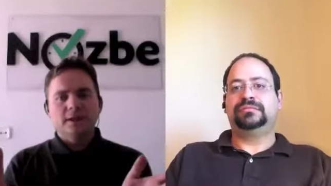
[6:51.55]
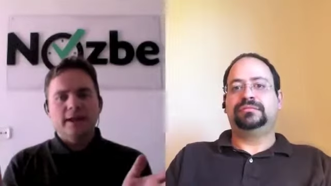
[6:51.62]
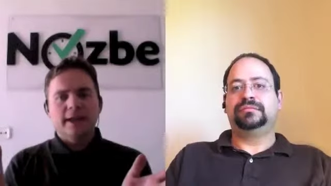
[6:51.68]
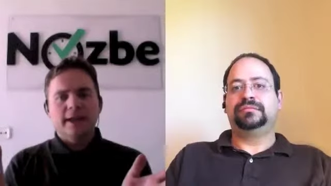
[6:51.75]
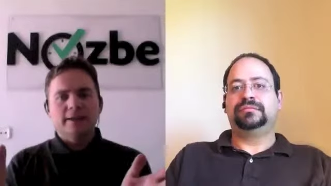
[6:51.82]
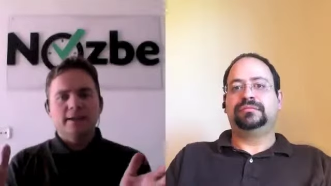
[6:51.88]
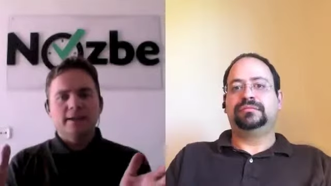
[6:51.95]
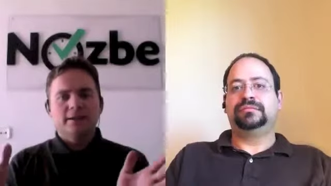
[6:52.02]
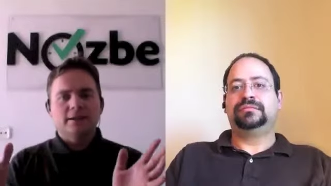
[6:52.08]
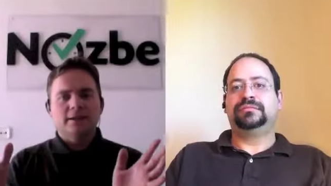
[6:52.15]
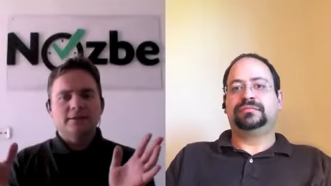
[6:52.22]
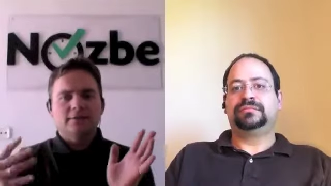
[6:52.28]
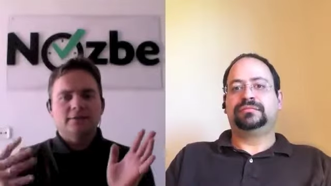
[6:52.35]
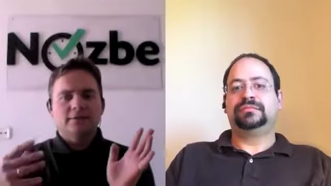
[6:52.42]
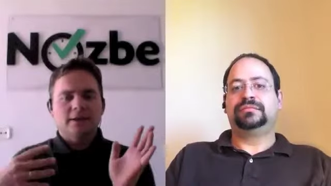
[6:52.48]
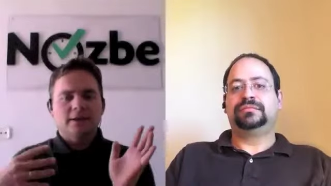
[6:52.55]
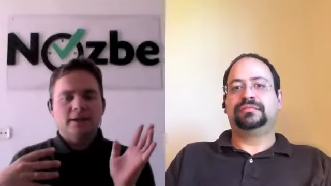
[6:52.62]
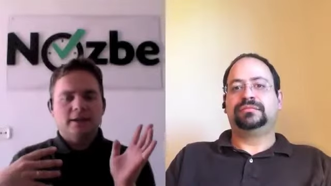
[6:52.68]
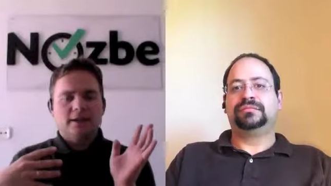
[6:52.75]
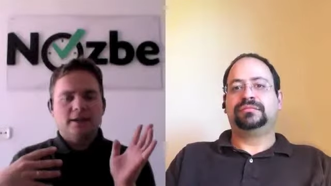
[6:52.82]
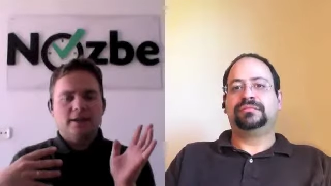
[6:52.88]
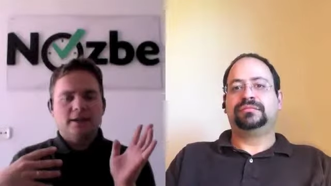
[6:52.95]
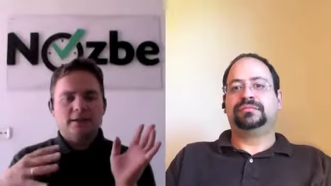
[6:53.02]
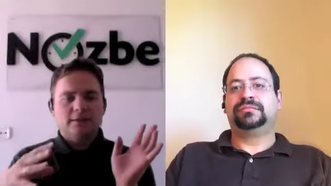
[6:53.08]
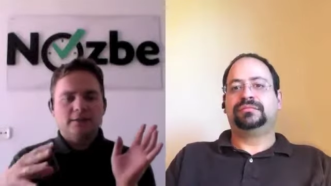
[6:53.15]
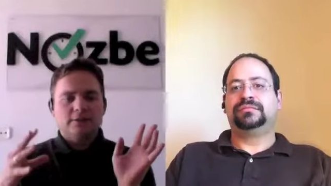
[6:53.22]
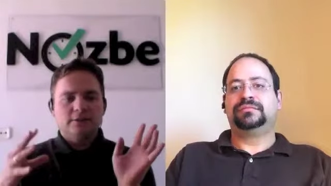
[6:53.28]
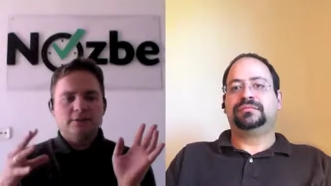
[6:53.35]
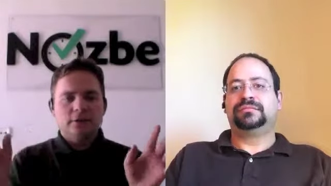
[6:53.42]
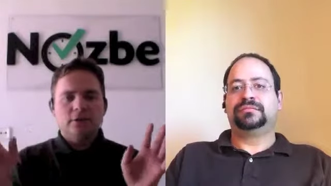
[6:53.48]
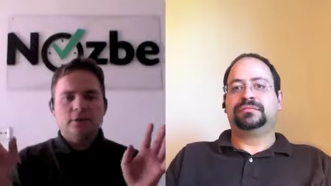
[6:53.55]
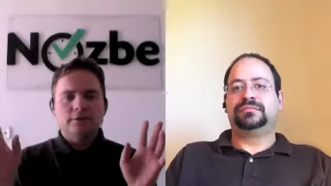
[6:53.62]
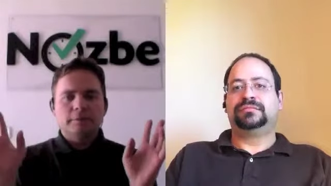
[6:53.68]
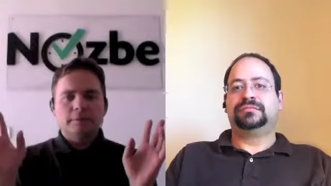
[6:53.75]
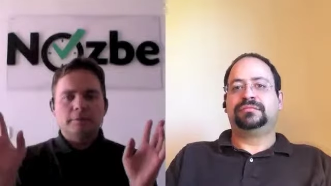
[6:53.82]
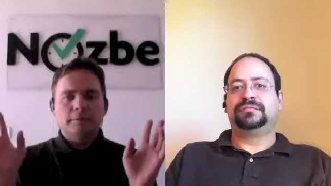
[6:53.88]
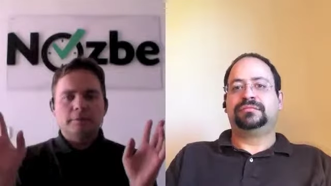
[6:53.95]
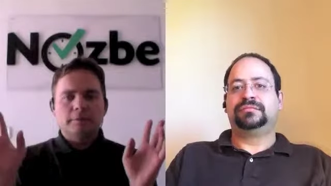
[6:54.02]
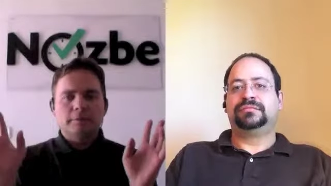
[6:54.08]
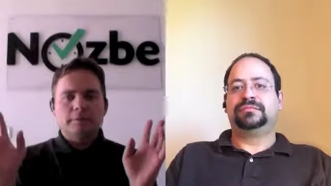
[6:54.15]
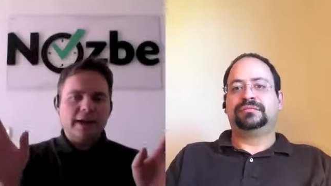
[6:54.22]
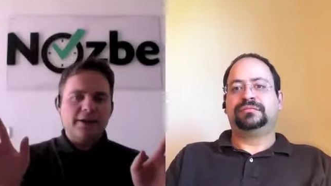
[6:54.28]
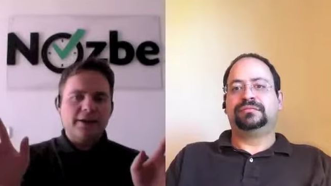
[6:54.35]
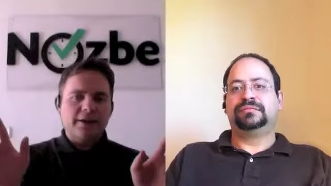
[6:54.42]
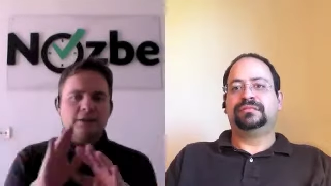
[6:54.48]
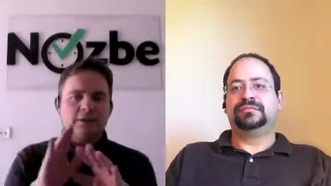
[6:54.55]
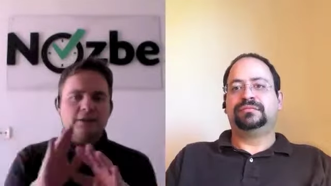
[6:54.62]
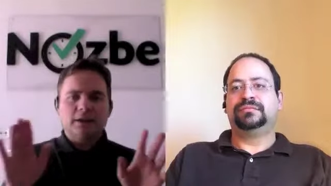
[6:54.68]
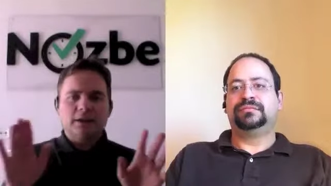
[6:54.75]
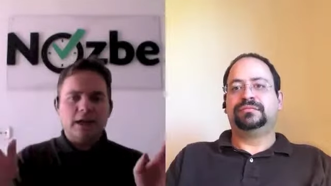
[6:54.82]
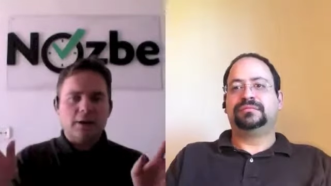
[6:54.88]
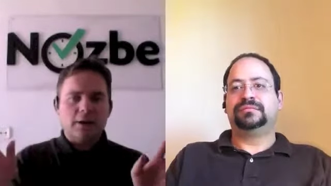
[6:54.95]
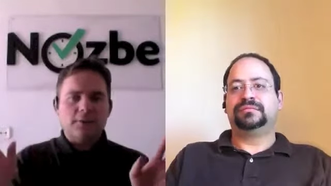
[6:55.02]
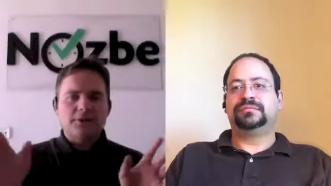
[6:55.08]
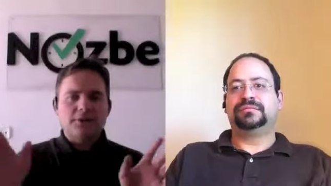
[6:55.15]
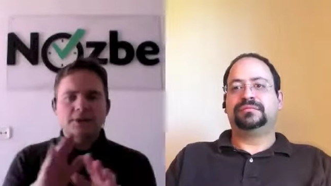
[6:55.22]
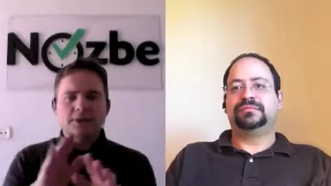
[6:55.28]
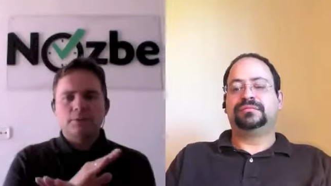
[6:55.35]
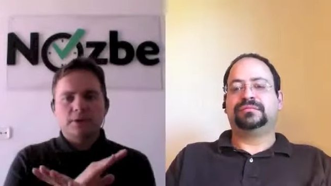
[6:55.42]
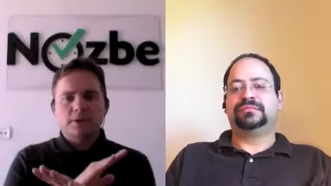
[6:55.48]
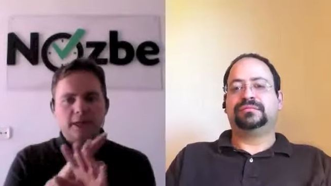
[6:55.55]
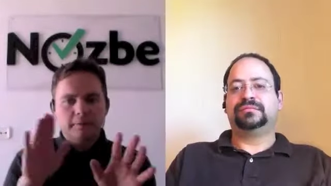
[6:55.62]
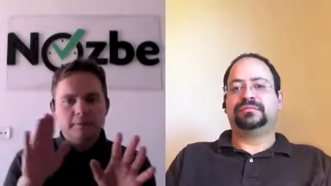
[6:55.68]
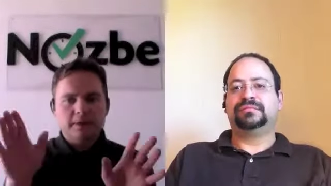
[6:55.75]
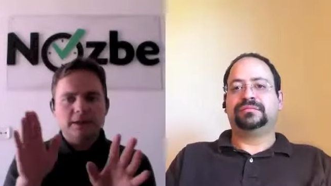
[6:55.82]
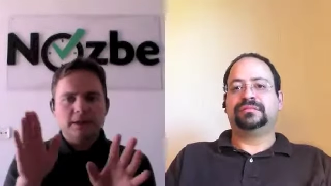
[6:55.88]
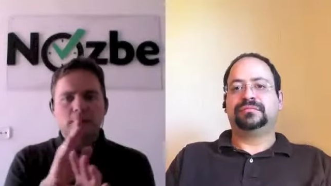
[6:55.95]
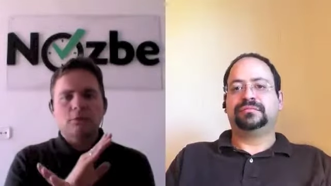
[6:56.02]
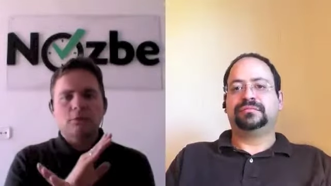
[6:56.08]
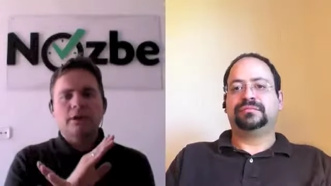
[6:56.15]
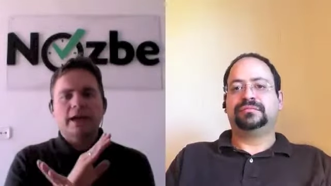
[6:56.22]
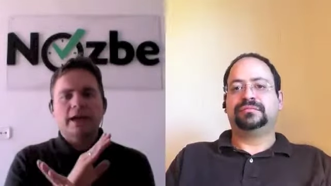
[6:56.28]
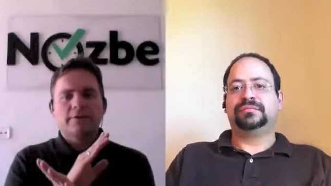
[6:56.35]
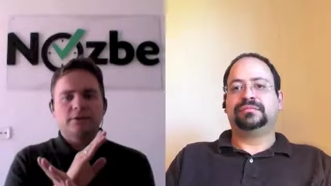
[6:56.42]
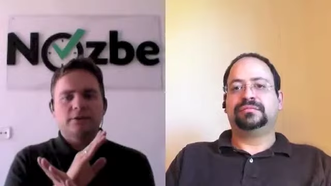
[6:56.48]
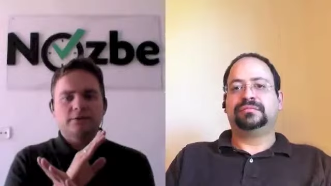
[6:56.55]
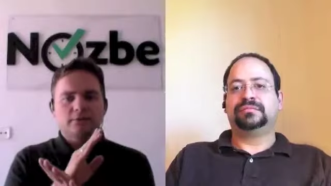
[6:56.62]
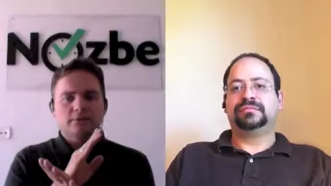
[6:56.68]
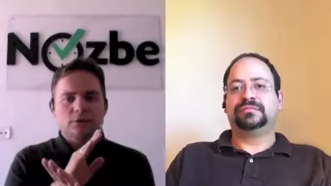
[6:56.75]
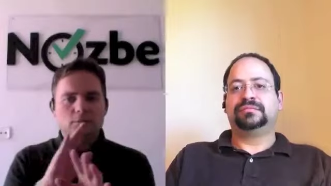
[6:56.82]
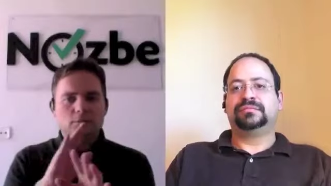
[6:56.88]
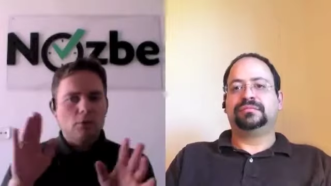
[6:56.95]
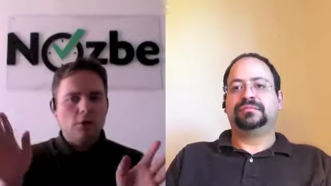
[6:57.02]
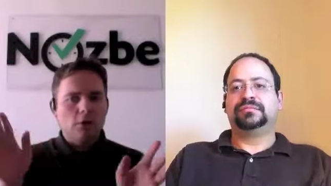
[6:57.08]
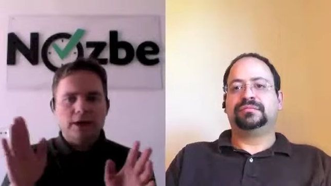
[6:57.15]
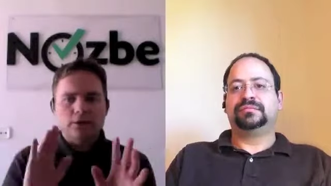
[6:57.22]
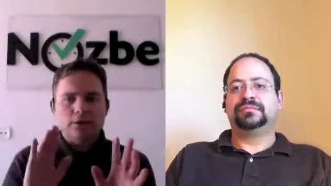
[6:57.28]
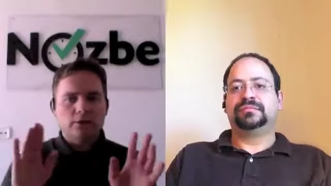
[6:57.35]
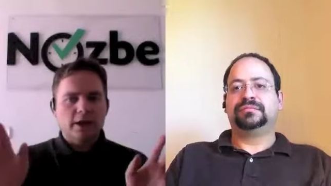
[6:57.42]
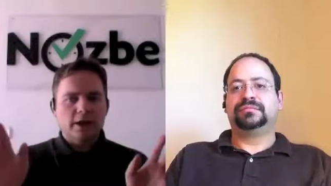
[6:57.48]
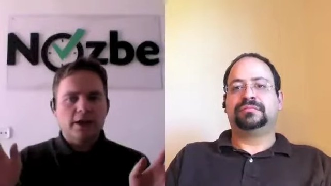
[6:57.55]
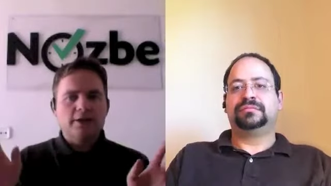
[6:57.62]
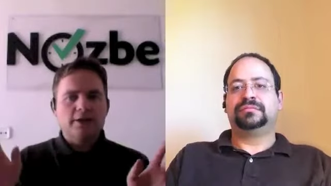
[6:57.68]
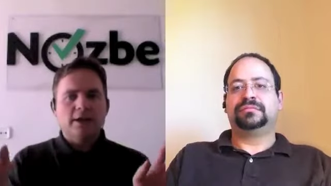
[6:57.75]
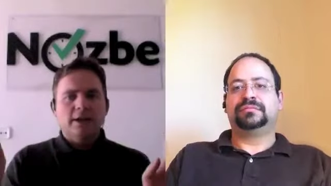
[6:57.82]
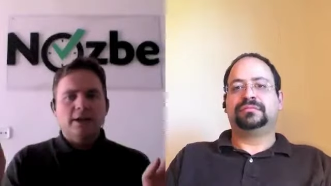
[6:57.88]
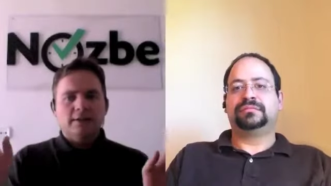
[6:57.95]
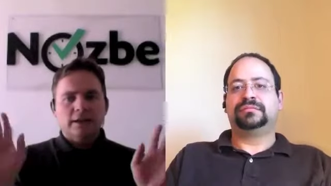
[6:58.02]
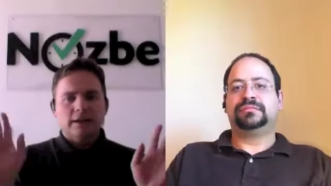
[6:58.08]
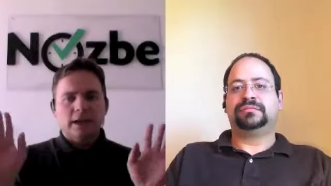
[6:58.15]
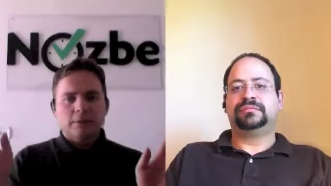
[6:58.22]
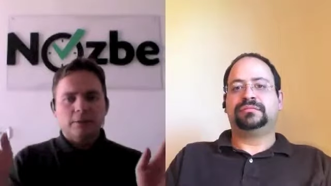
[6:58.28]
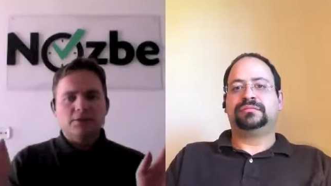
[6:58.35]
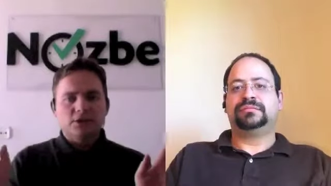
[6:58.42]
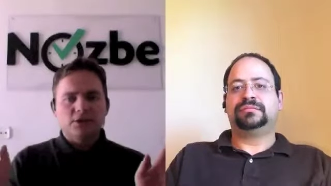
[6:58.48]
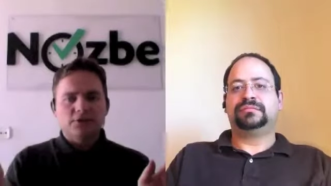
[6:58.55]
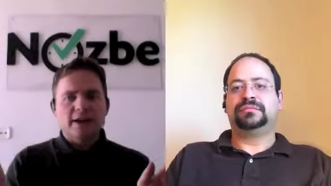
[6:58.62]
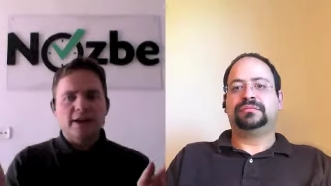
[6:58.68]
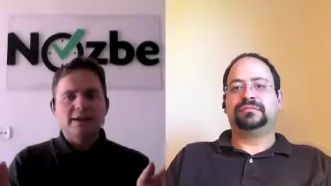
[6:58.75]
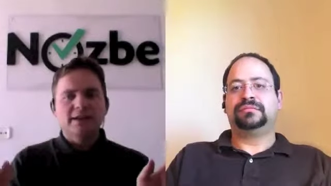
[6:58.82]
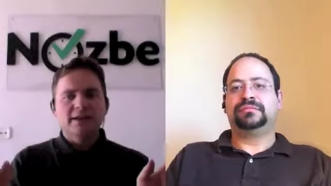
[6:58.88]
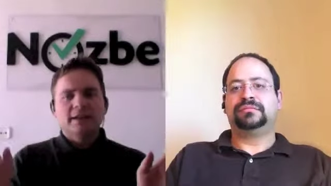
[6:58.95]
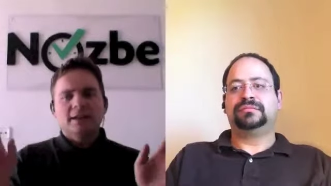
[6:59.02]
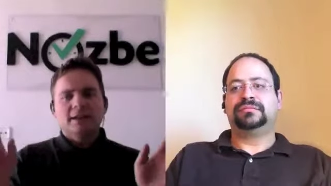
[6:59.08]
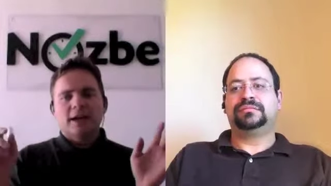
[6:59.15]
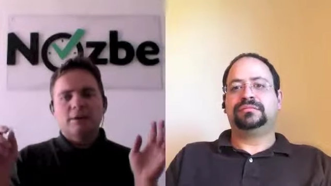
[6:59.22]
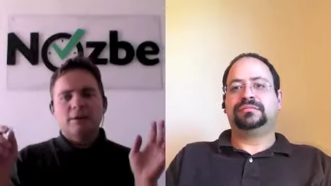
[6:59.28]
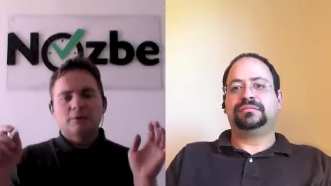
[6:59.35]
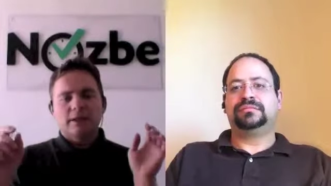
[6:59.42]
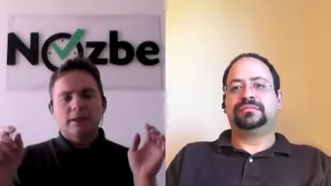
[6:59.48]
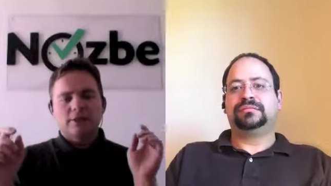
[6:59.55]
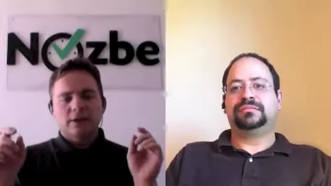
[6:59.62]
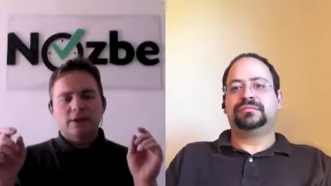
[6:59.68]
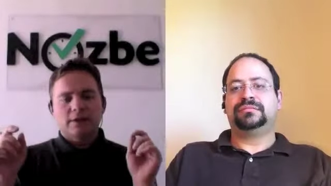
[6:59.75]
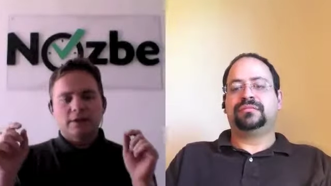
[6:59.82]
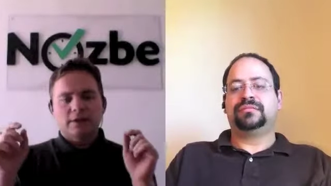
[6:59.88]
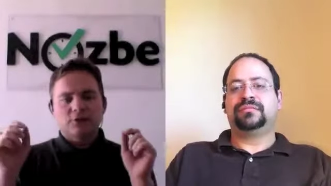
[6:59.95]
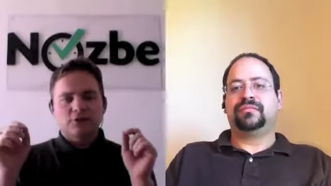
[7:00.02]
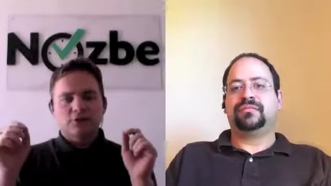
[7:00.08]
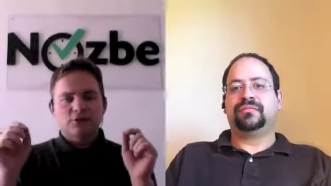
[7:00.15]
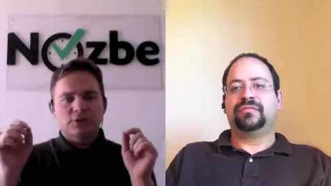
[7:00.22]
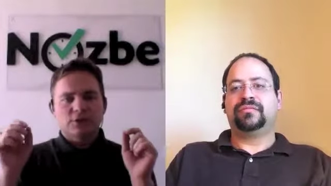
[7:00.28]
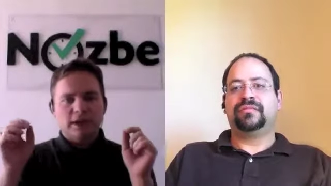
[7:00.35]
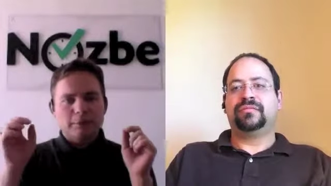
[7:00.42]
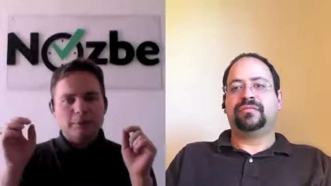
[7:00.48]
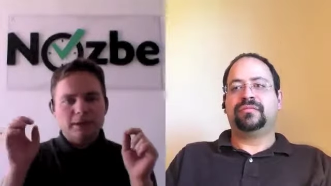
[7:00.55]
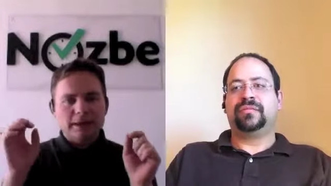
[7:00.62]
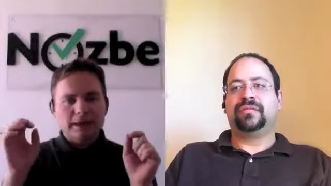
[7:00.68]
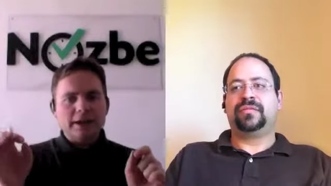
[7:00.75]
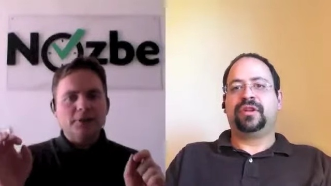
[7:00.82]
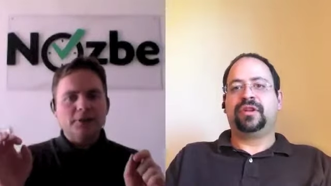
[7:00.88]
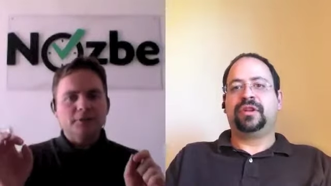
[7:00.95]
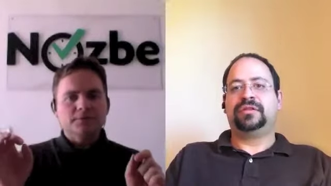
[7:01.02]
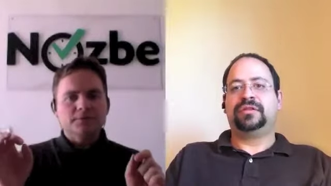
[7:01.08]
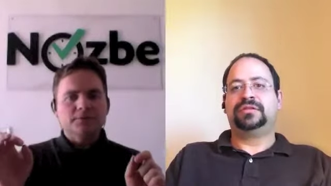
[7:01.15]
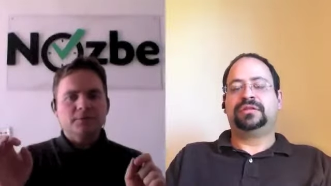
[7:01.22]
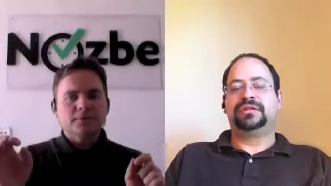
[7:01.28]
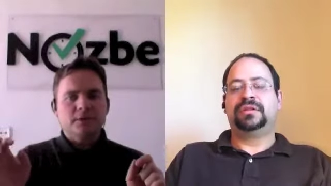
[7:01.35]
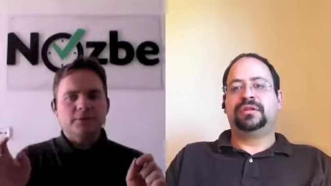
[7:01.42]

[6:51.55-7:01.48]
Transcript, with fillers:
Speaker 1: And then, then uh, the the battery life, 10, 10 hours, I want to keep it. I don't want to have it, you know, more. I don't care. 10 hours is fine. I would like to have it just a little bit lighter,